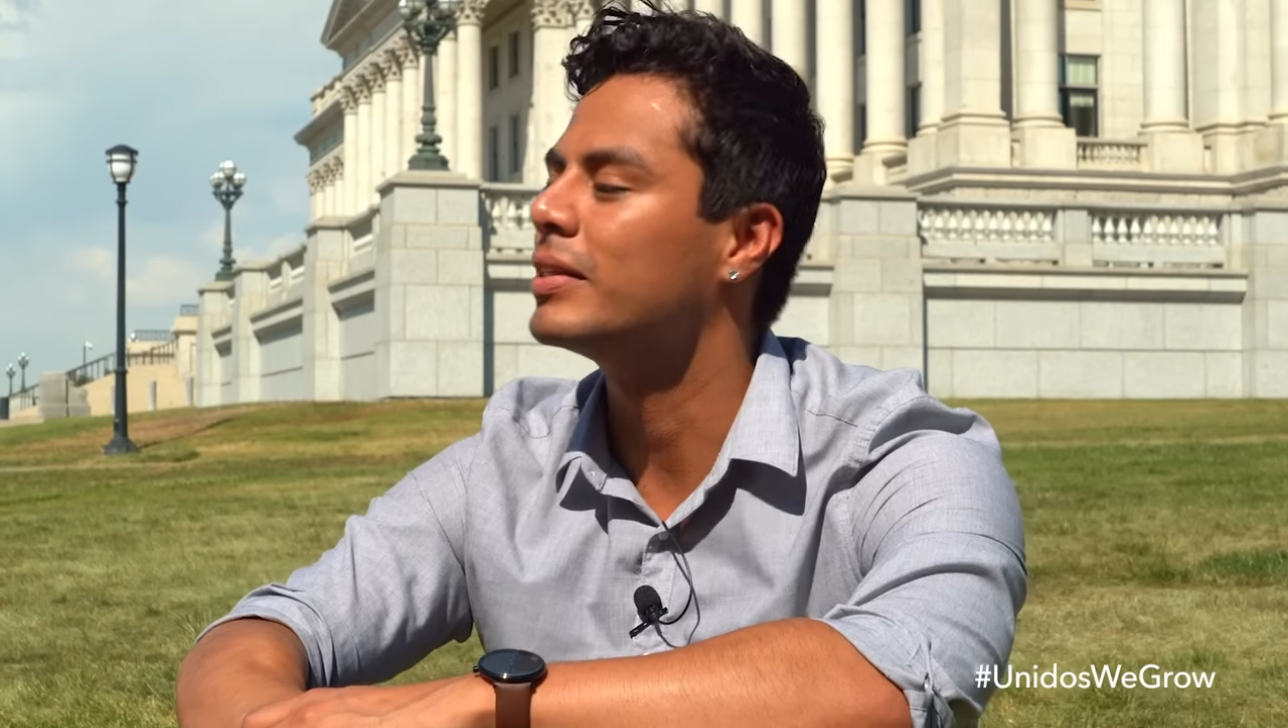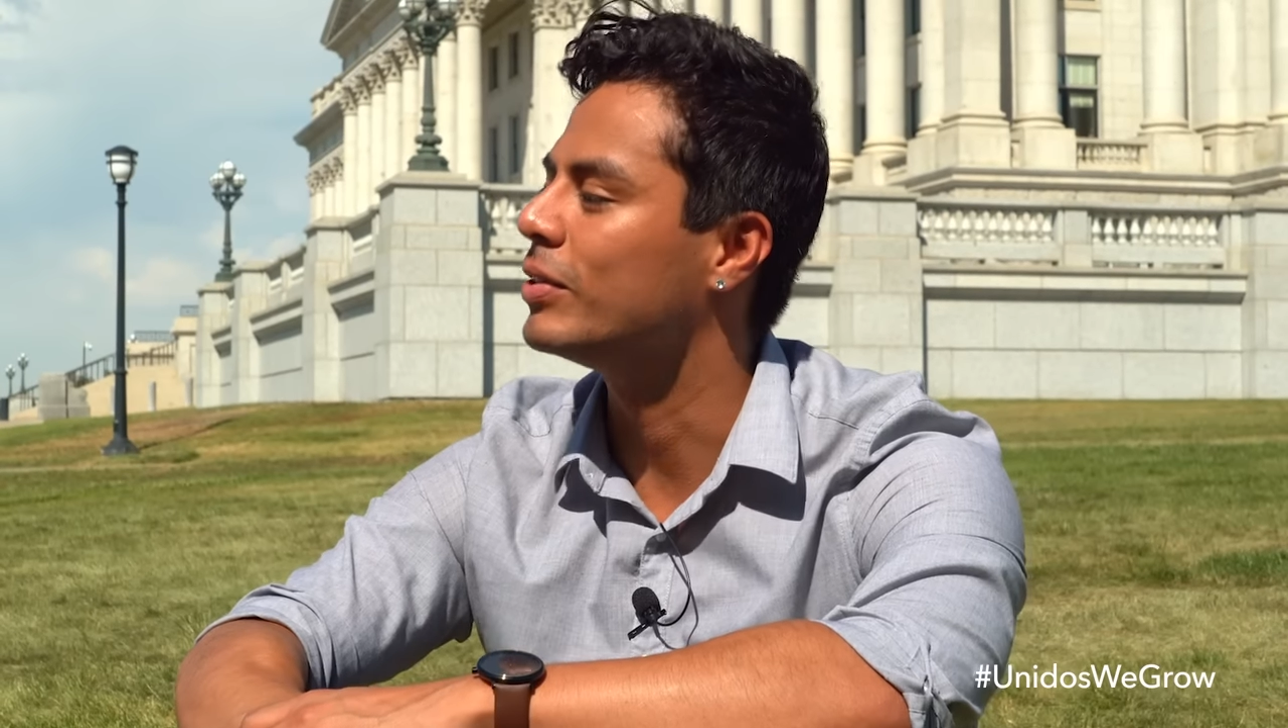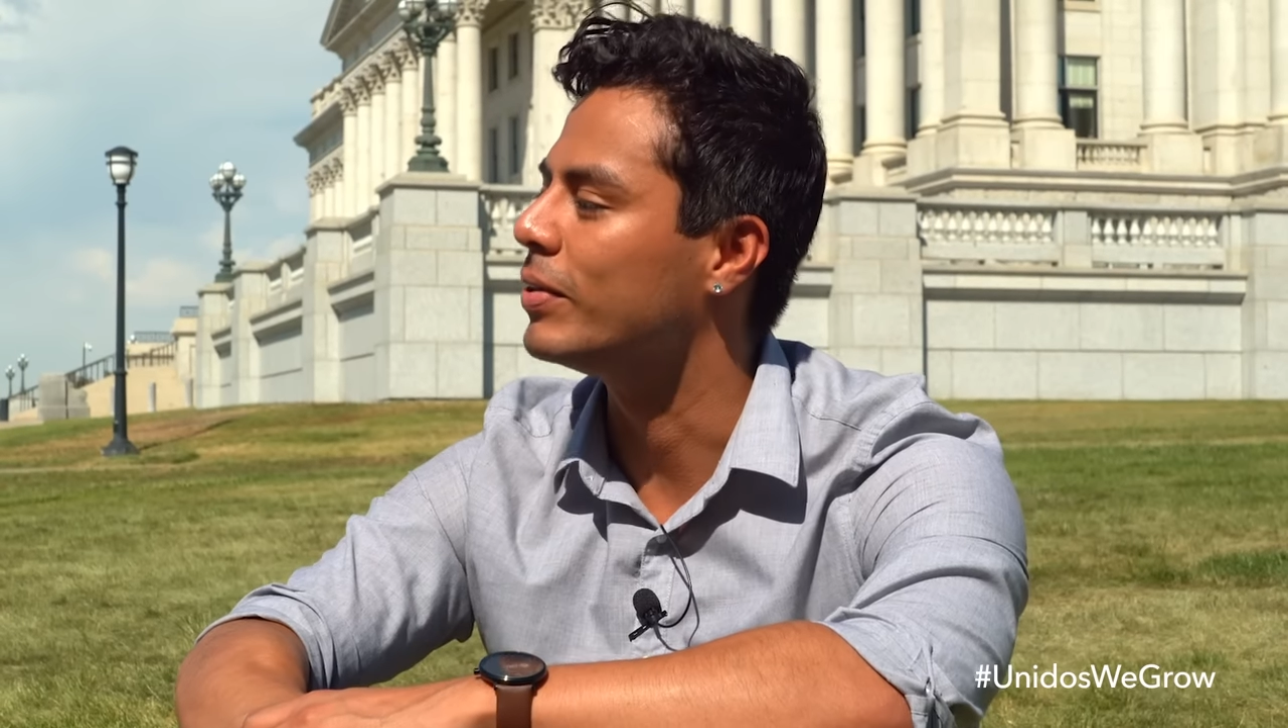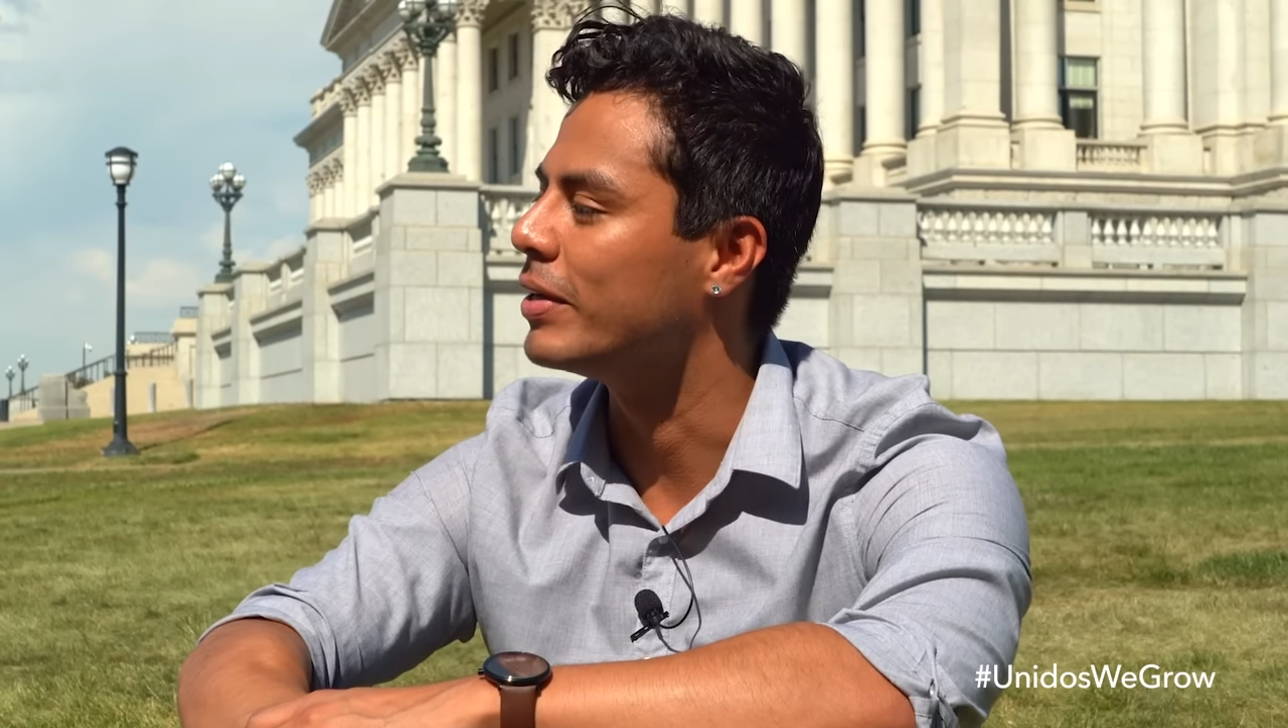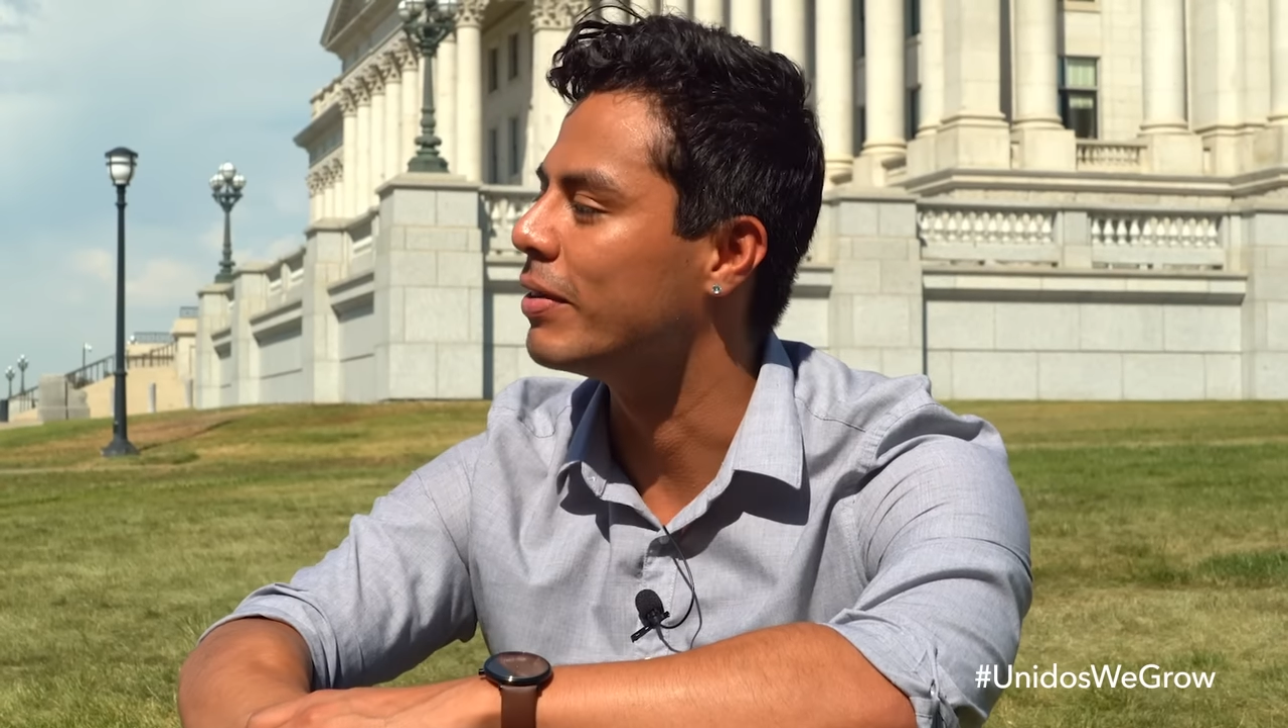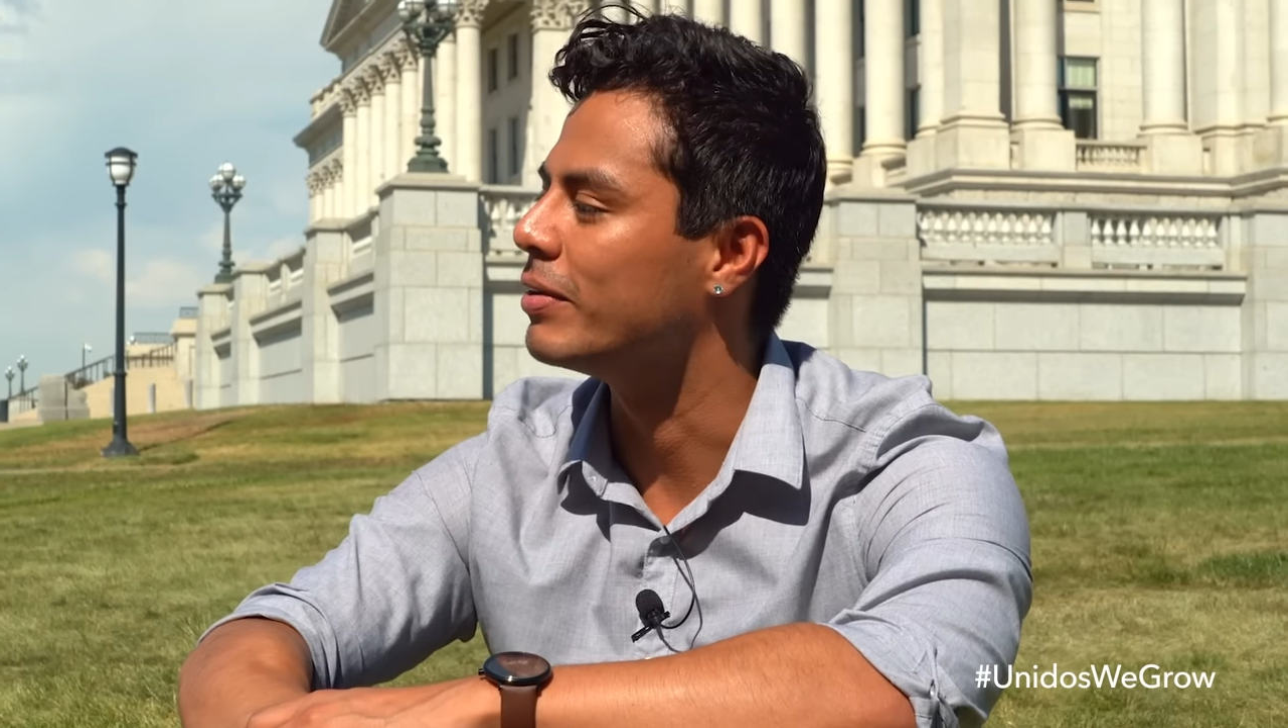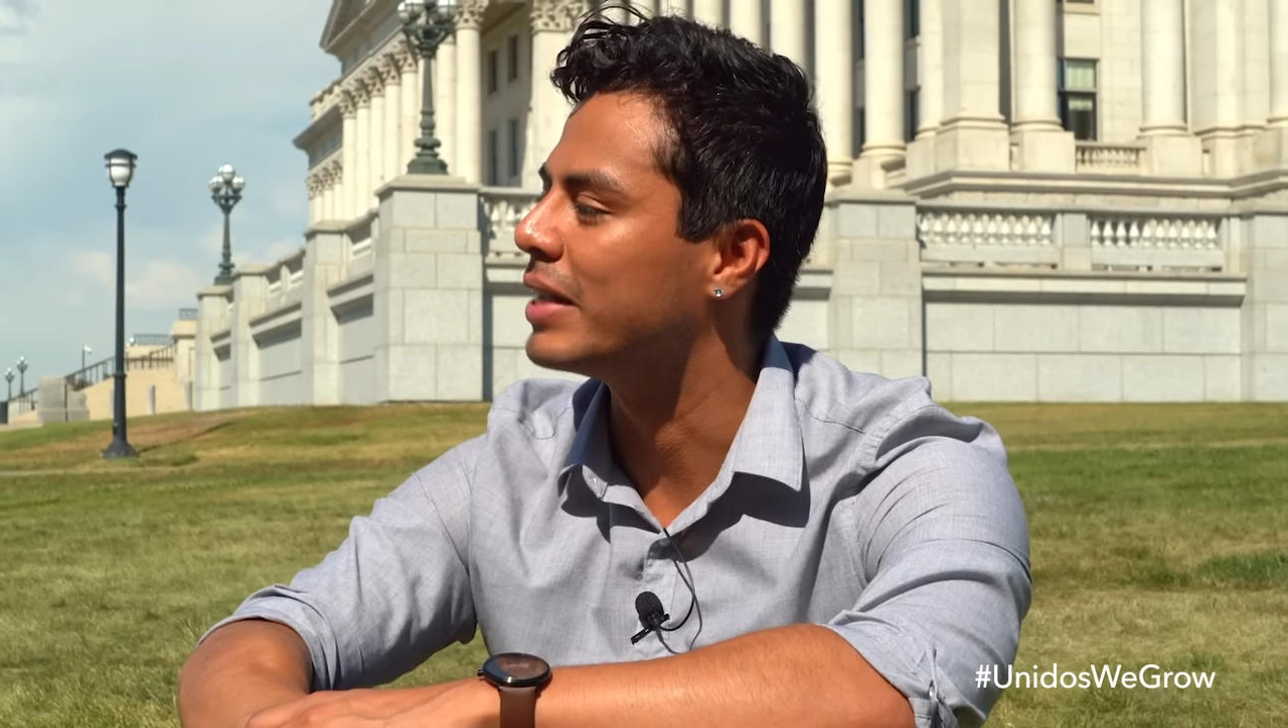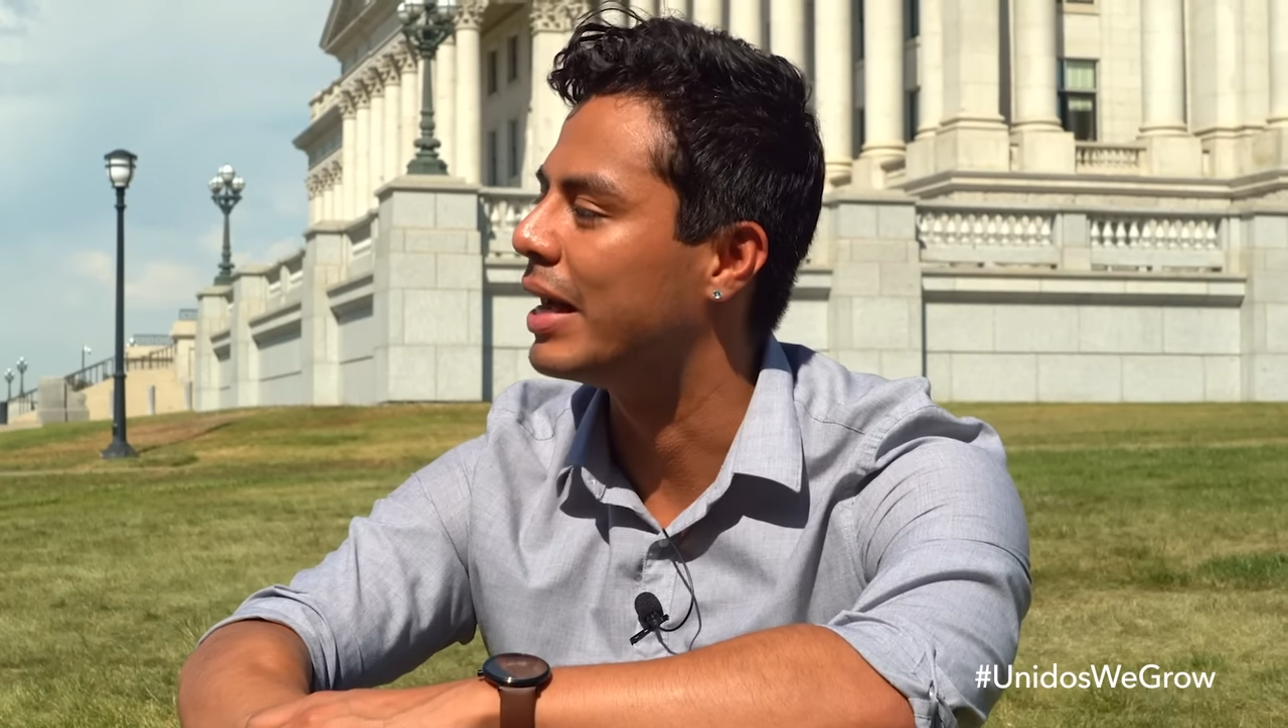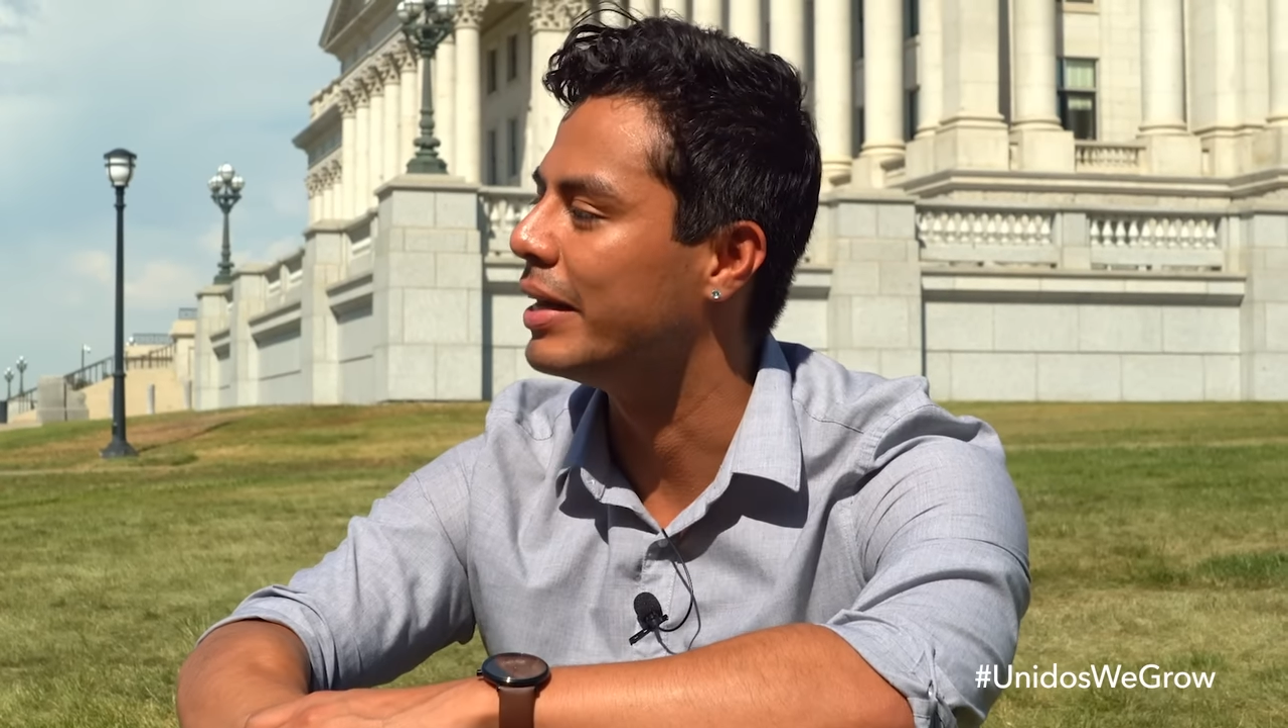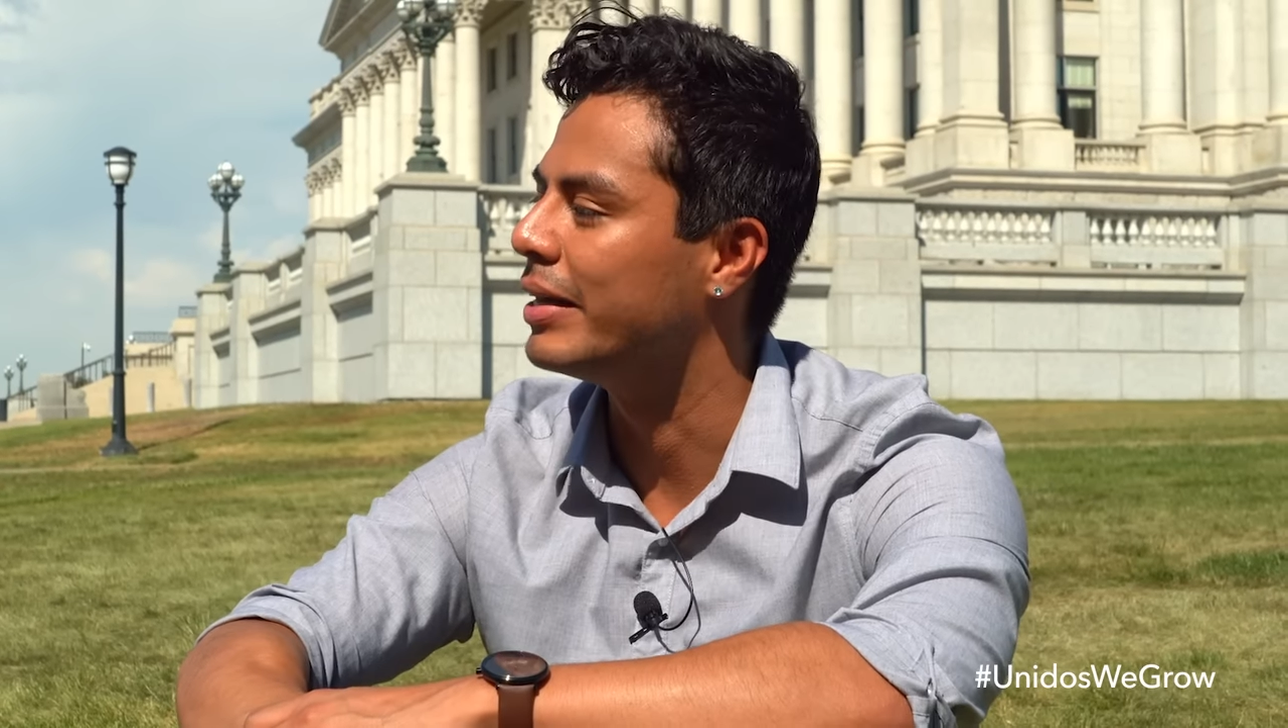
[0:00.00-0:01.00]
to the other
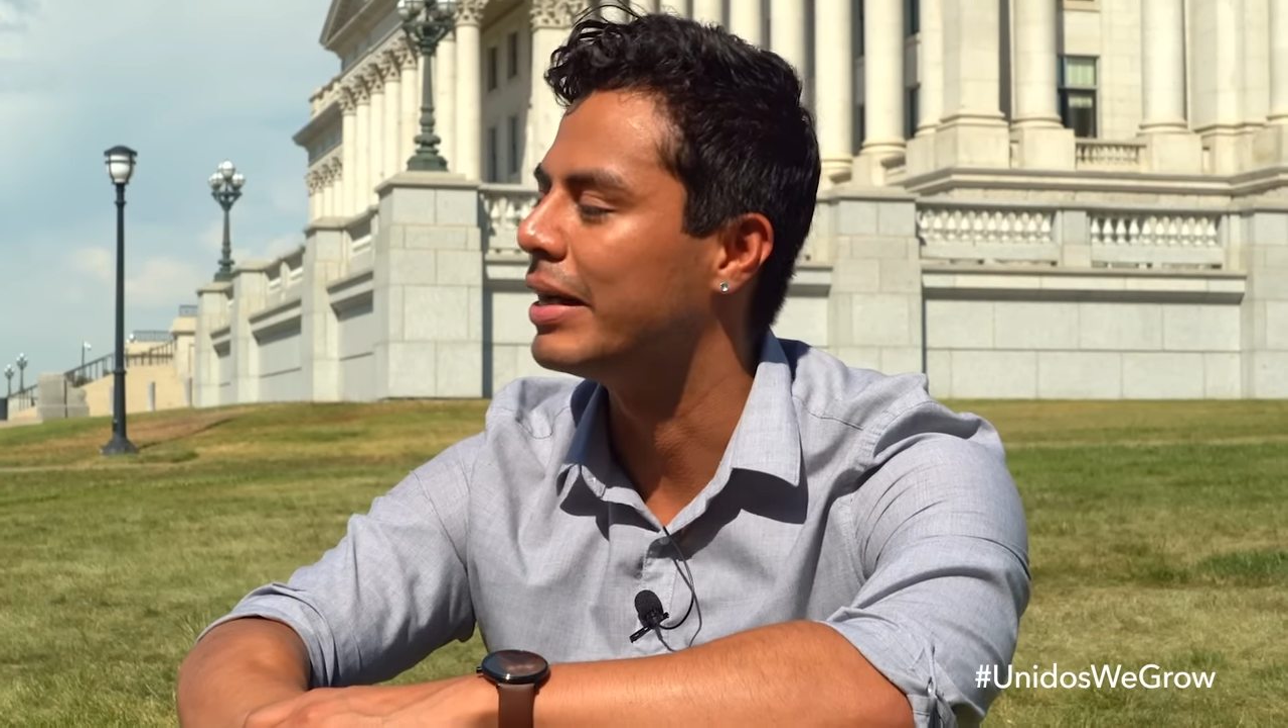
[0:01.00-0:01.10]
side.